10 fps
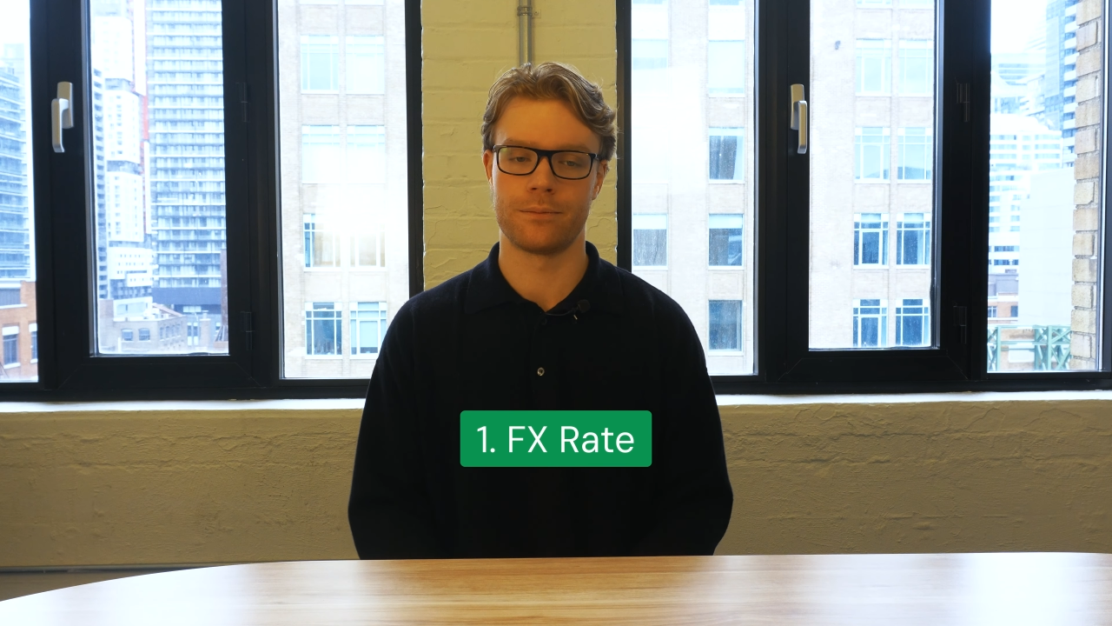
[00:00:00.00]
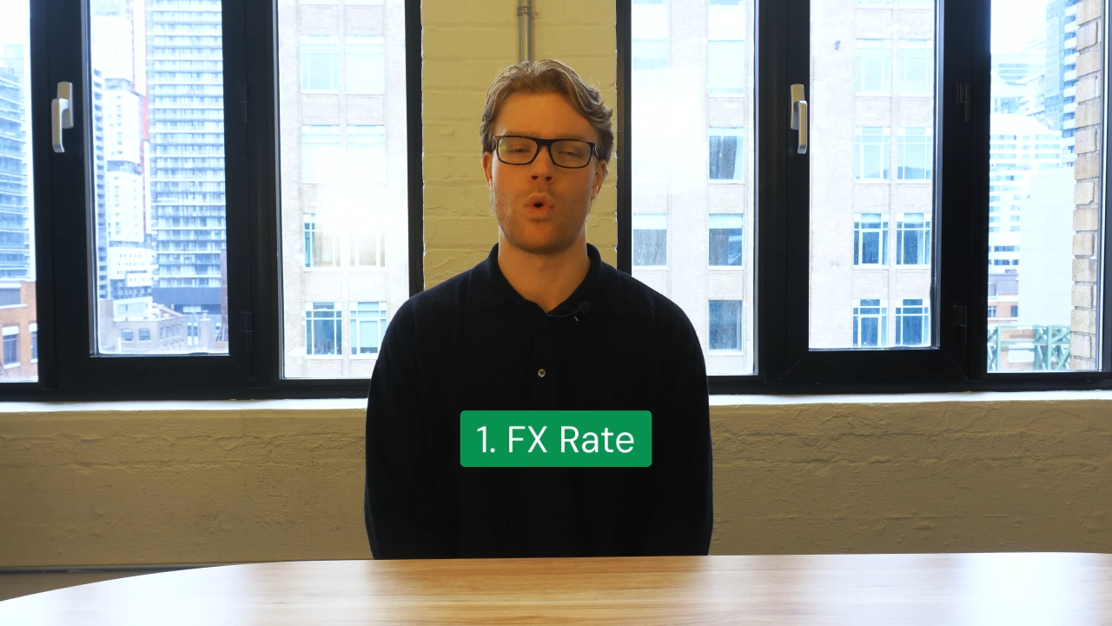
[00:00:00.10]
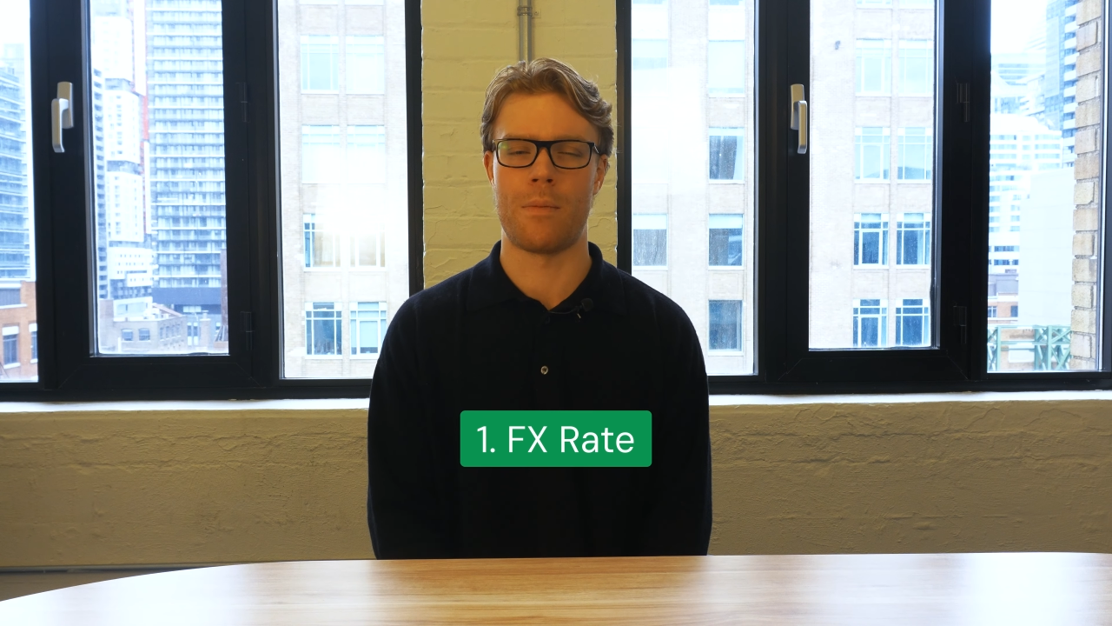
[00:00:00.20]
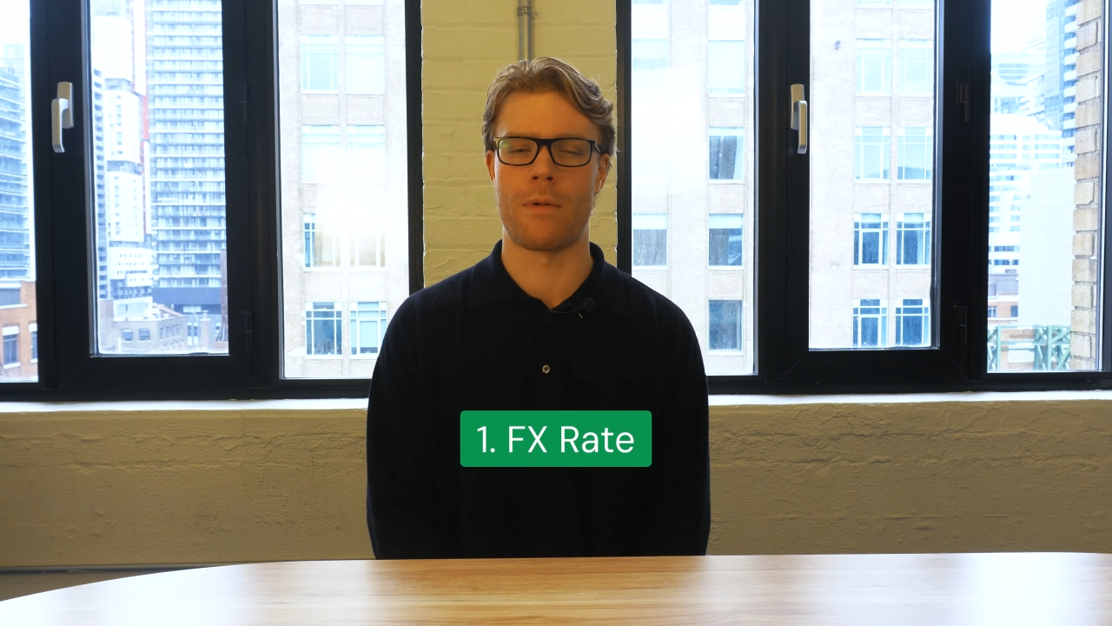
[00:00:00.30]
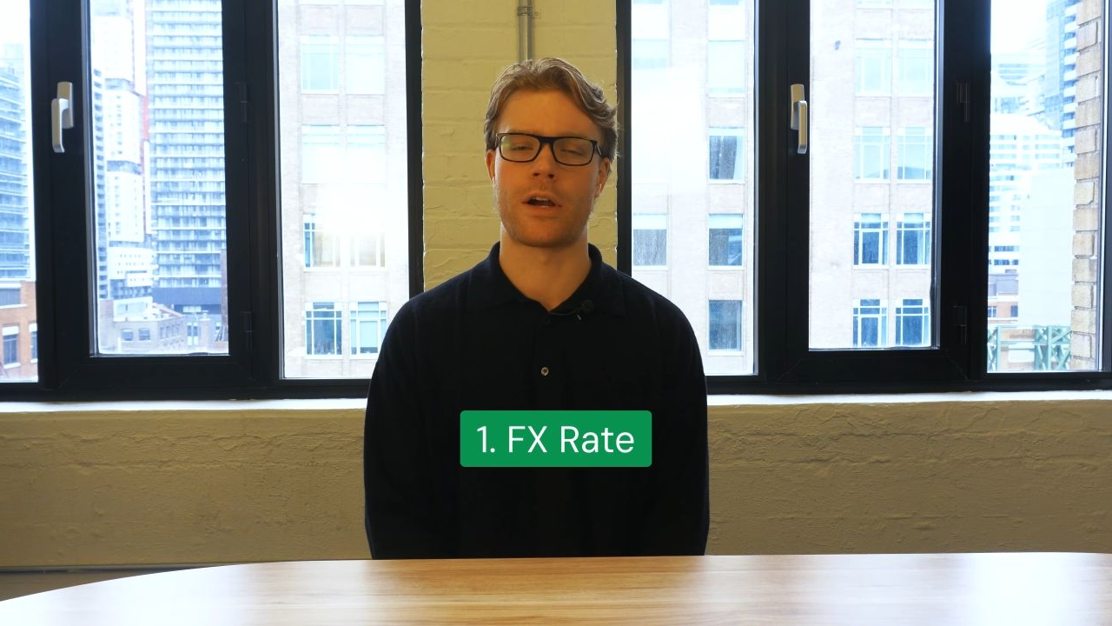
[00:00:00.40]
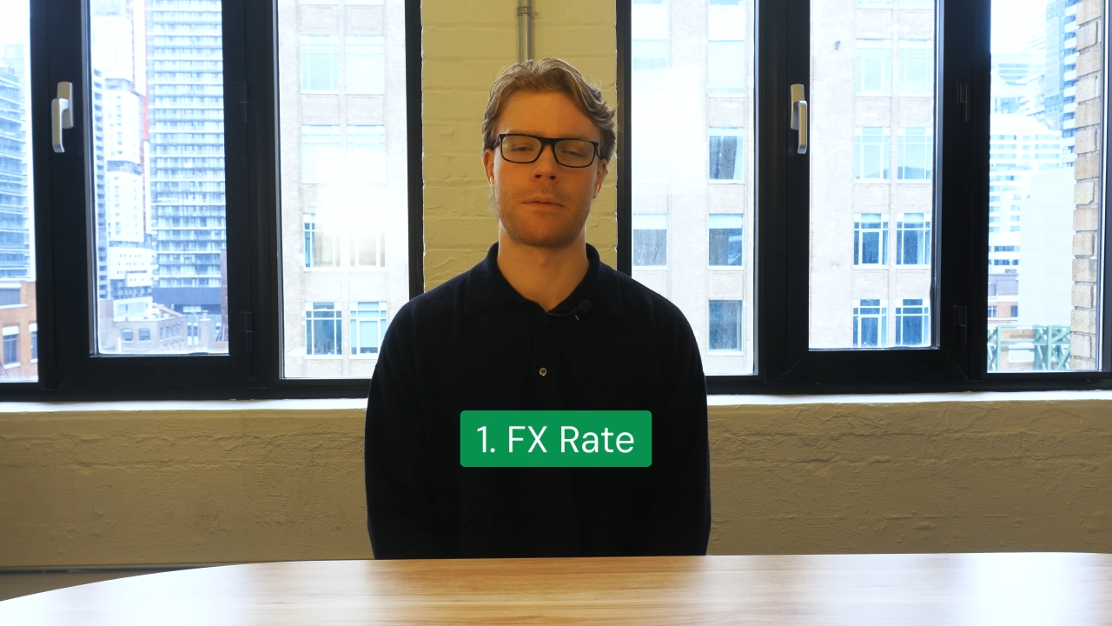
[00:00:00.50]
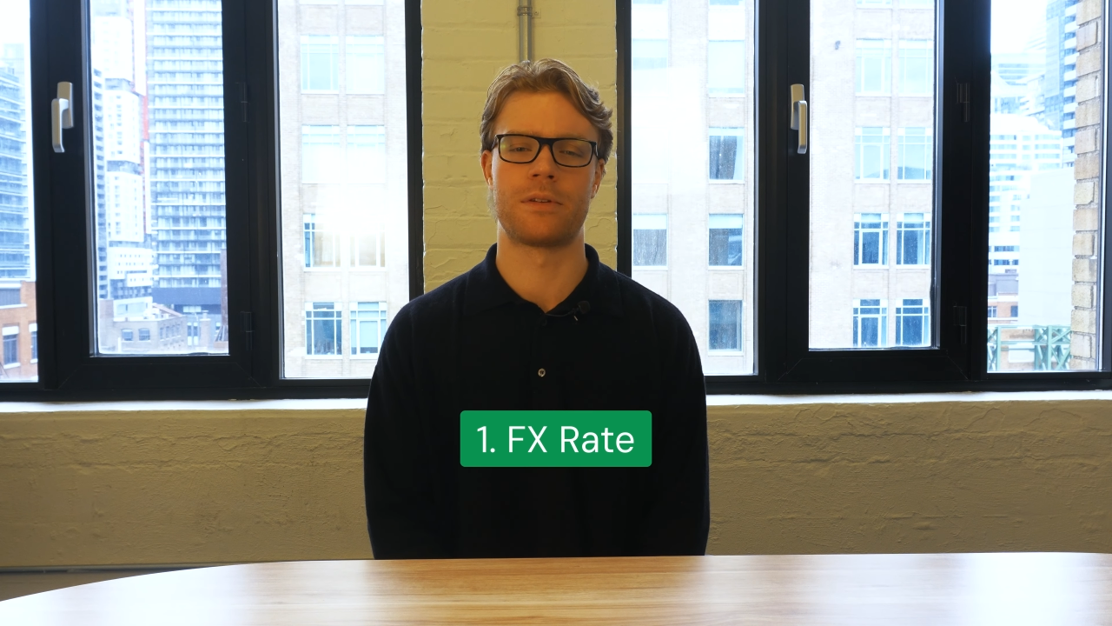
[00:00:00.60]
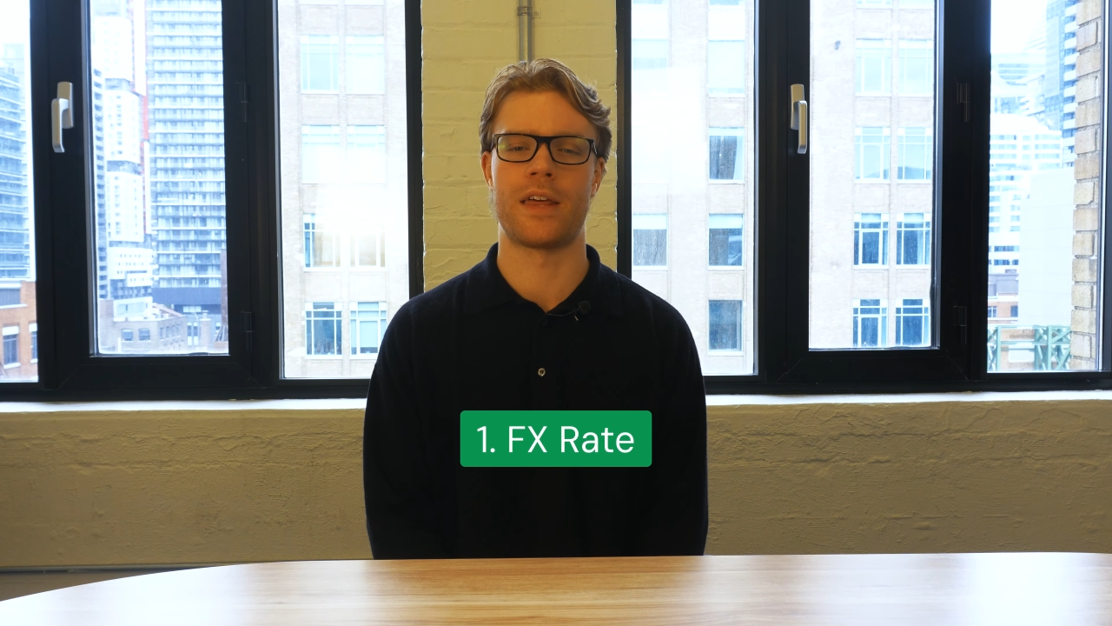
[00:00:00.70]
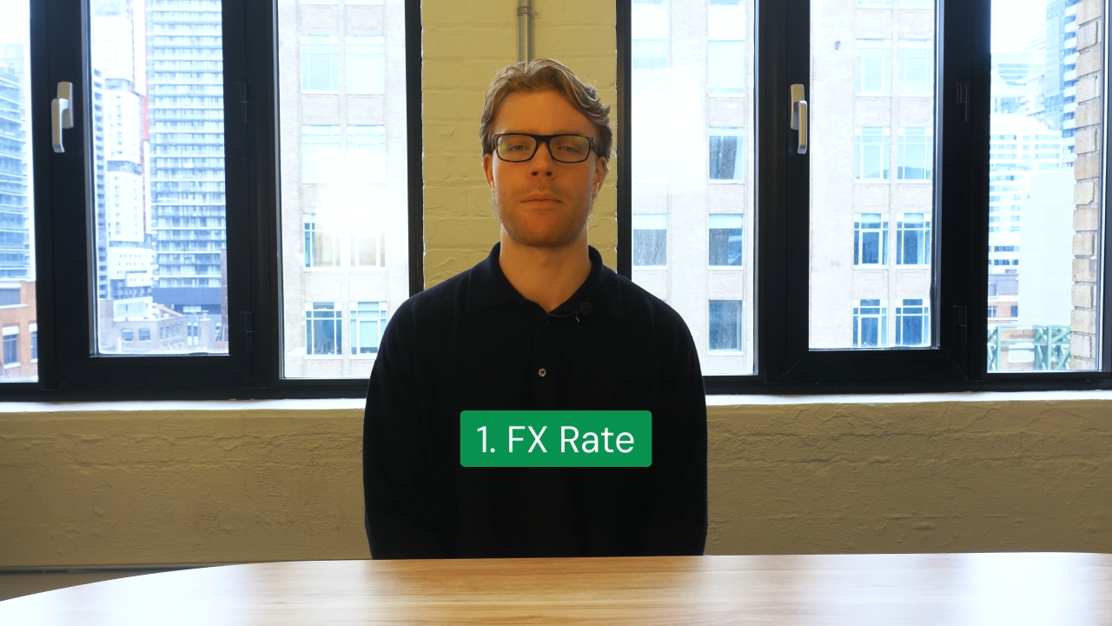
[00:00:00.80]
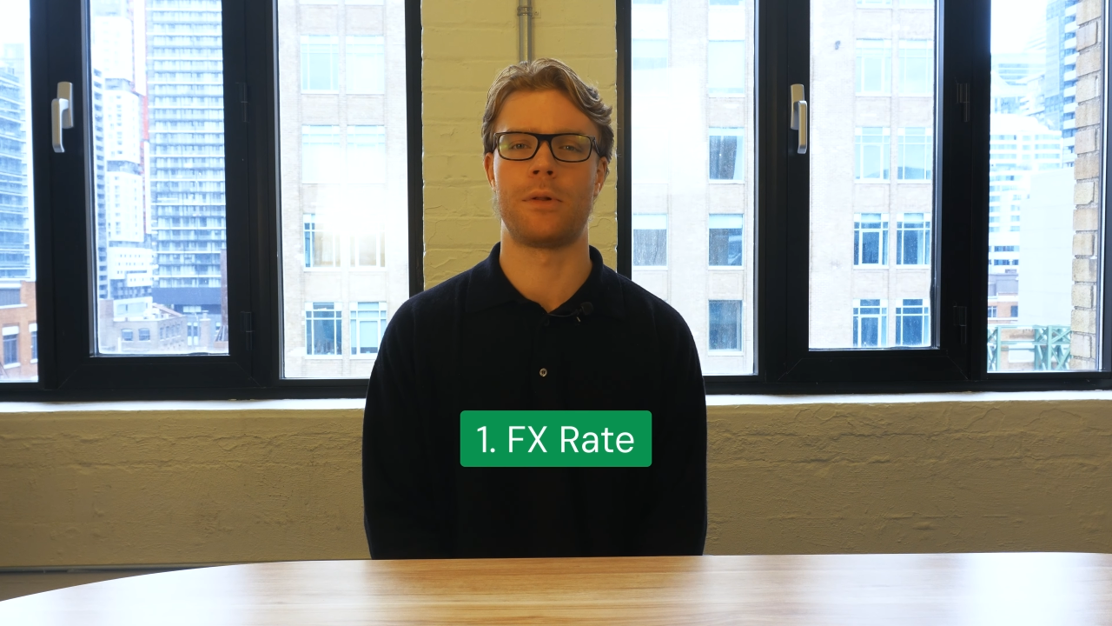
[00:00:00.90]
What markup do
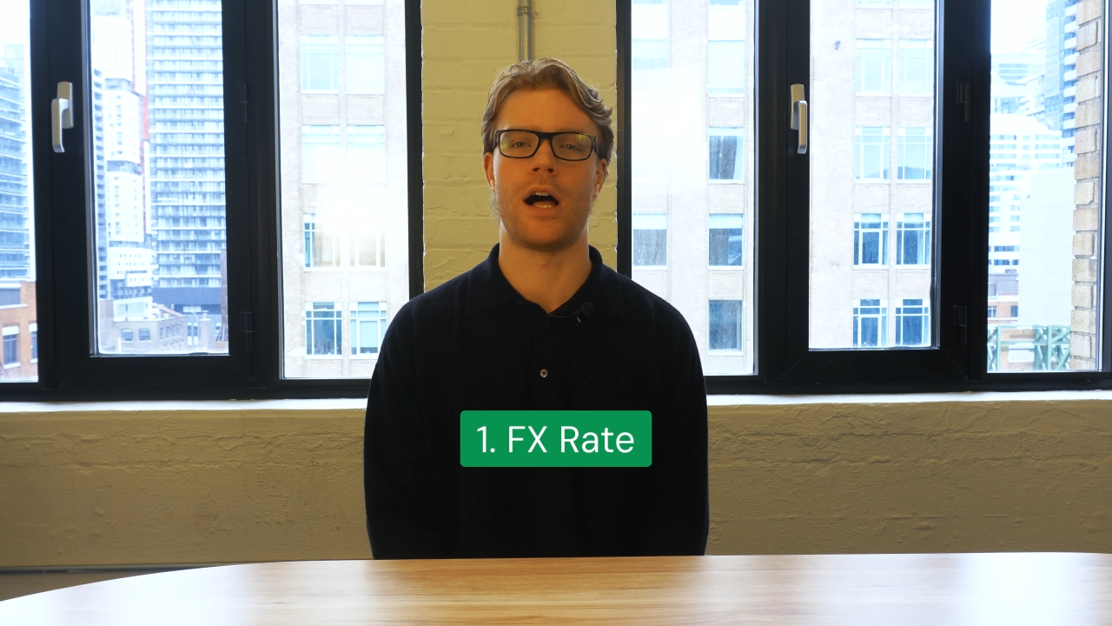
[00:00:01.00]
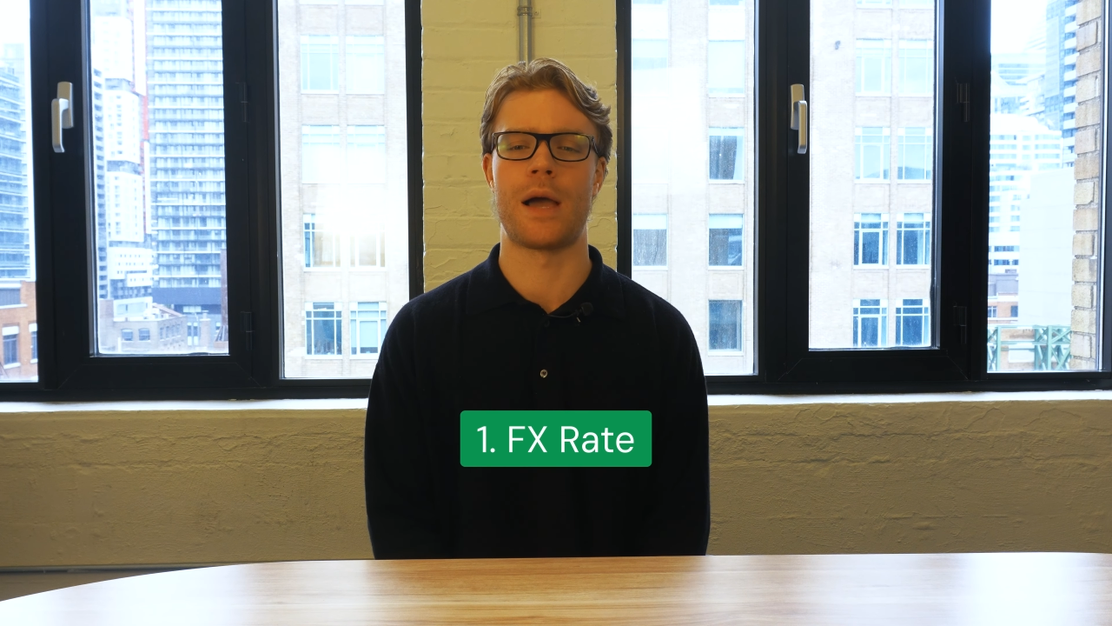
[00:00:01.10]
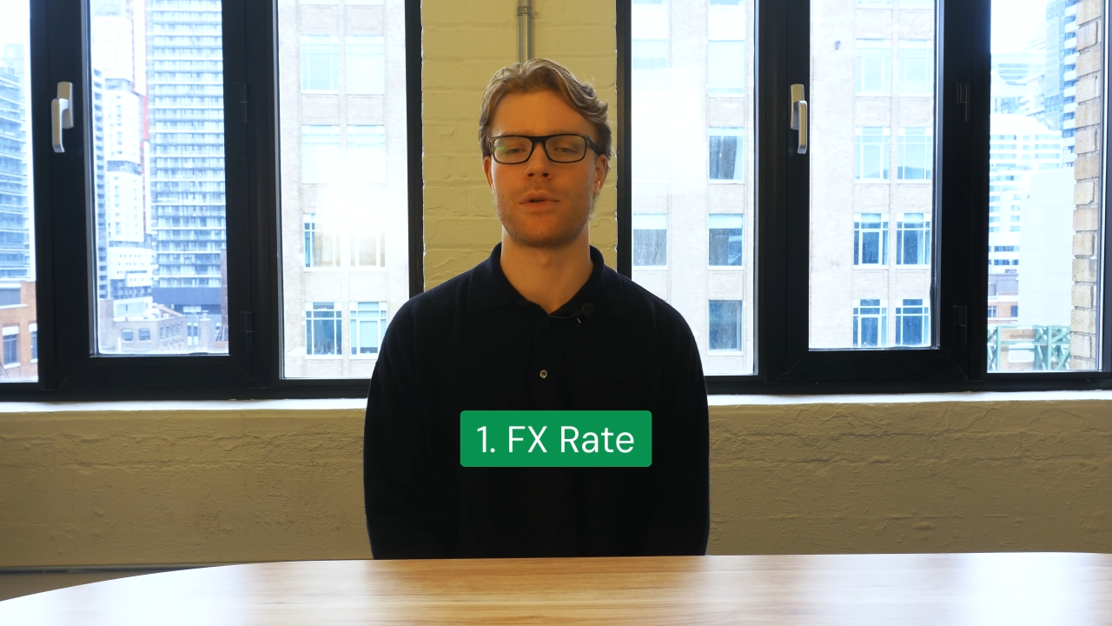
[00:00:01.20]
they apply